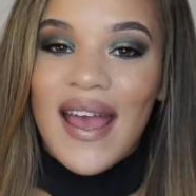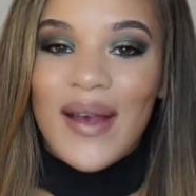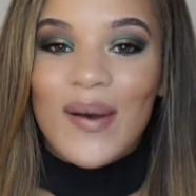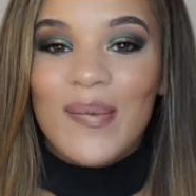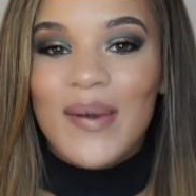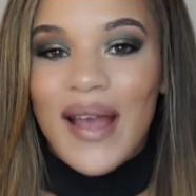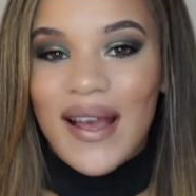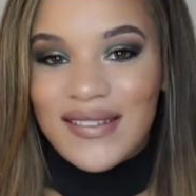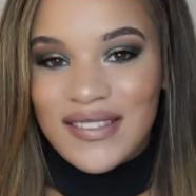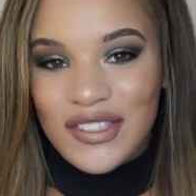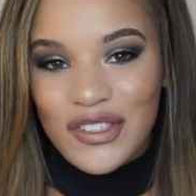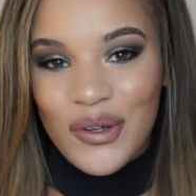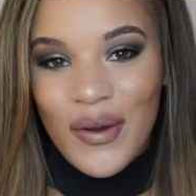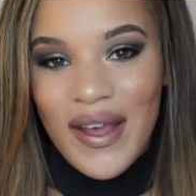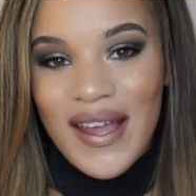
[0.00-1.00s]
I hope you guys
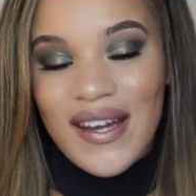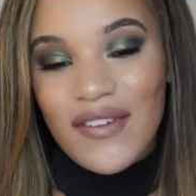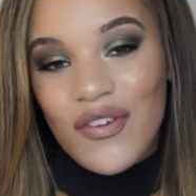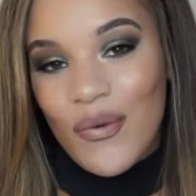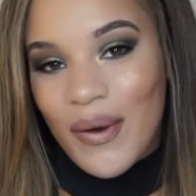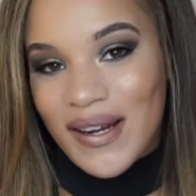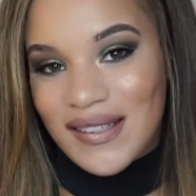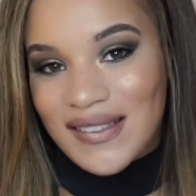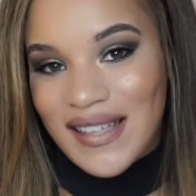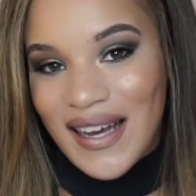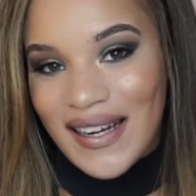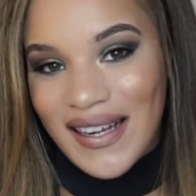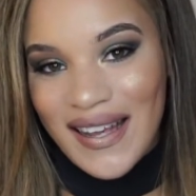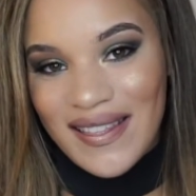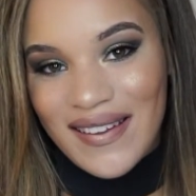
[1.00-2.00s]
enjoy. And if you wanna see how
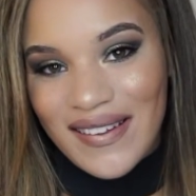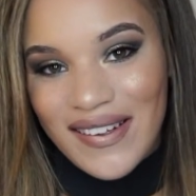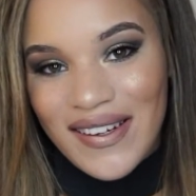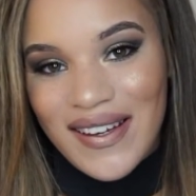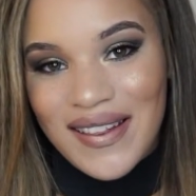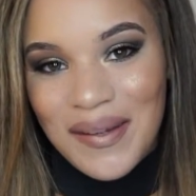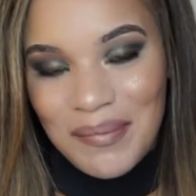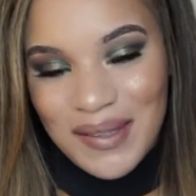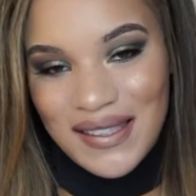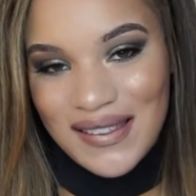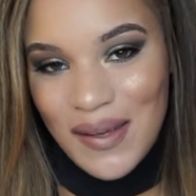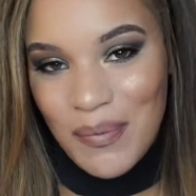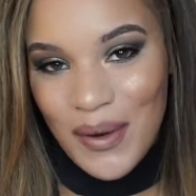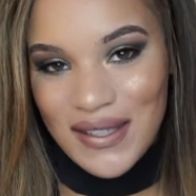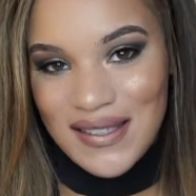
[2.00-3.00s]
to get the look, then please
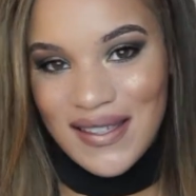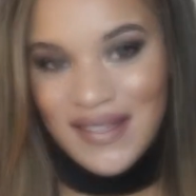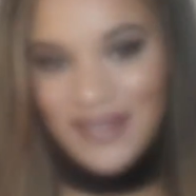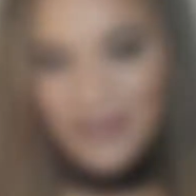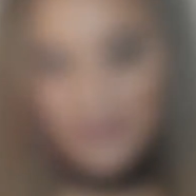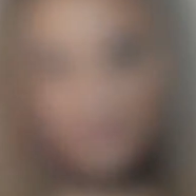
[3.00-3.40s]
keep watching.